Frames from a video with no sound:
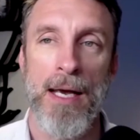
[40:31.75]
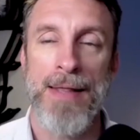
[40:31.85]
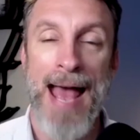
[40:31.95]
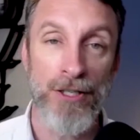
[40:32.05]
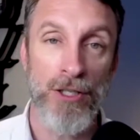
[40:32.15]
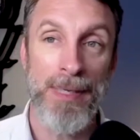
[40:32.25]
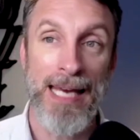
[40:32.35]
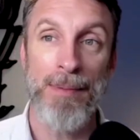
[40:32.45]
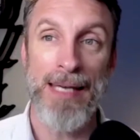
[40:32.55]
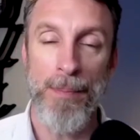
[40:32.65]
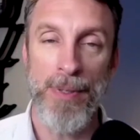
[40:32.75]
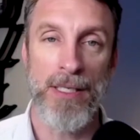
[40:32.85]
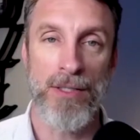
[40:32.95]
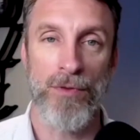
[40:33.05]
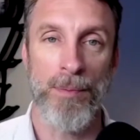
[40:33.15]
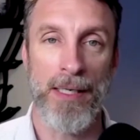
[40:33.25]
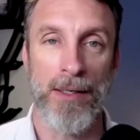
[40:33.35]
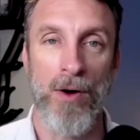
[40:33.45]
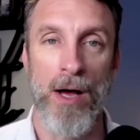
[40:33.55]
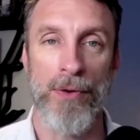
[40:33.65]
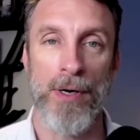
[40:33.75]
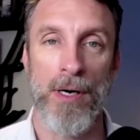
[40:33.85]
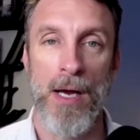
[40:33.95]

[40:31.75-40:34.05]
That actually became the impetus for being an author.